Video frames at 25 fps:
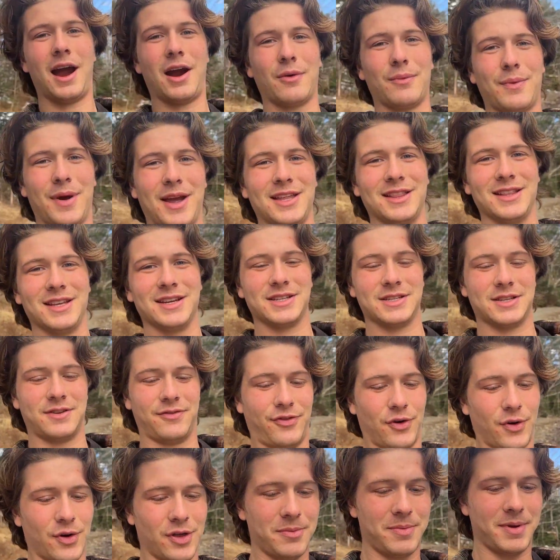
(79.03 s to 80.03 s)
waitlist
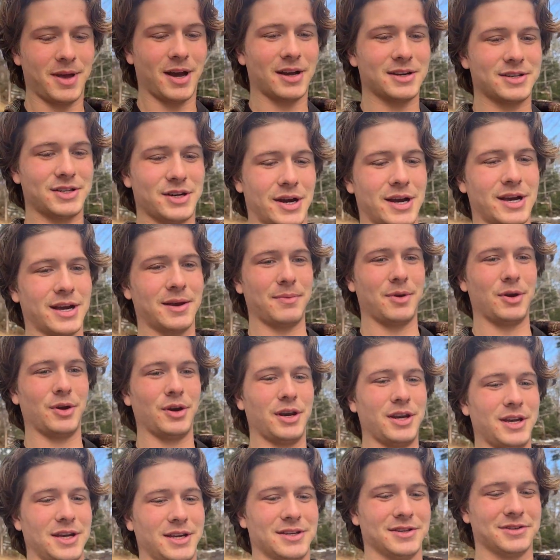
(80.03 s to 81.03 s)
for the Beyond Terrain
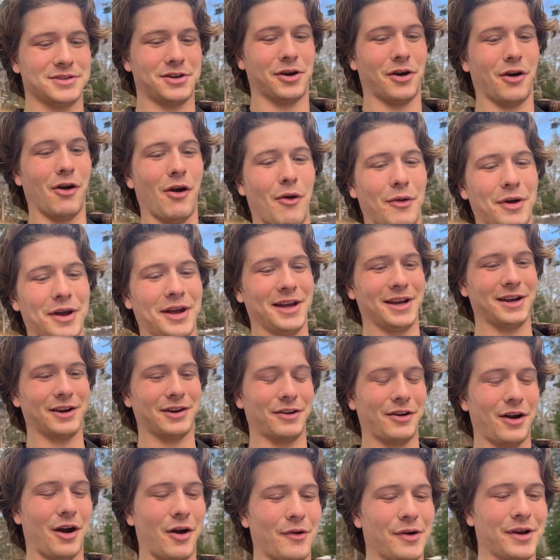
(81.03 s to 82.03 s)
community is growing and
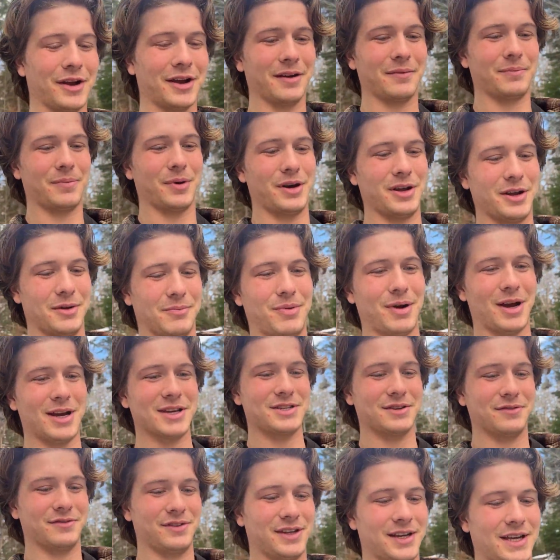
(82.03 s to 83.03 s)
growing pretty
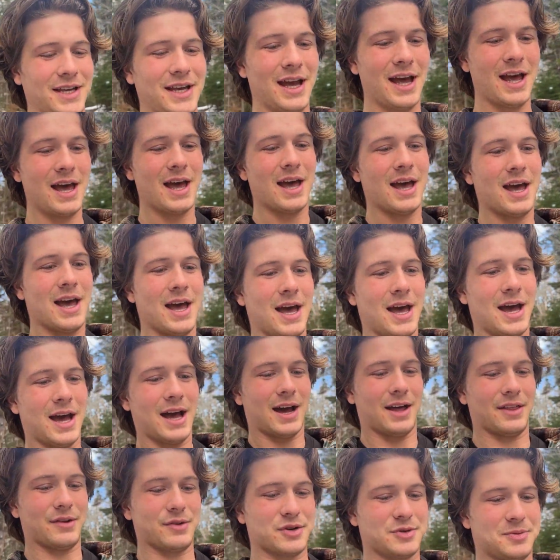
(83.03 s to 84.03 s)
impressively.
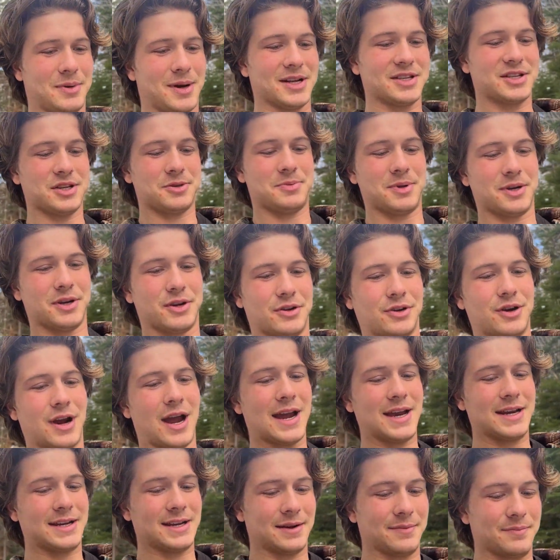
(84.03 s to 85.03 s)
The response has been
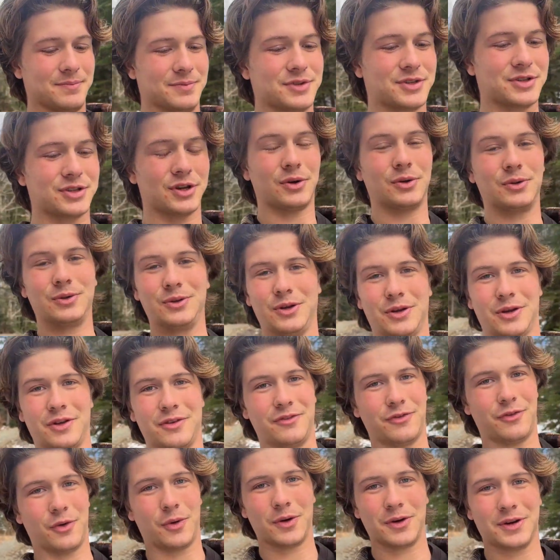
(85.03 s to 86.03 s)
great. I'm so looking
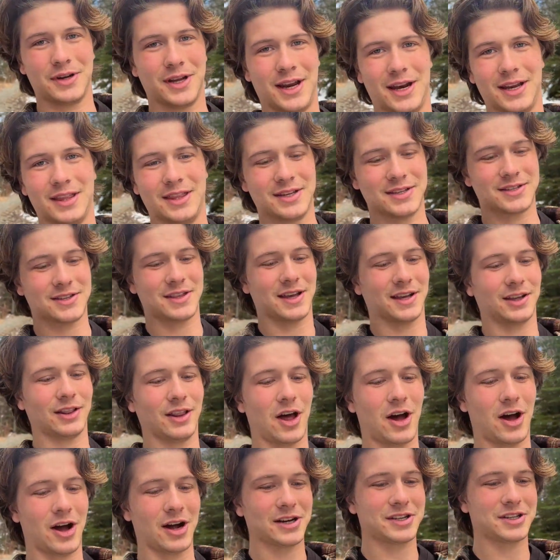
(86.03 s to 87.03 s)
forward to getting this thing
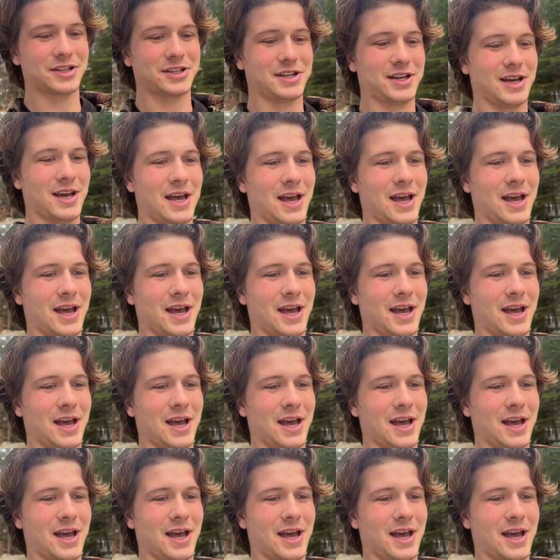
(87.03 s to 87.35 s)
launched.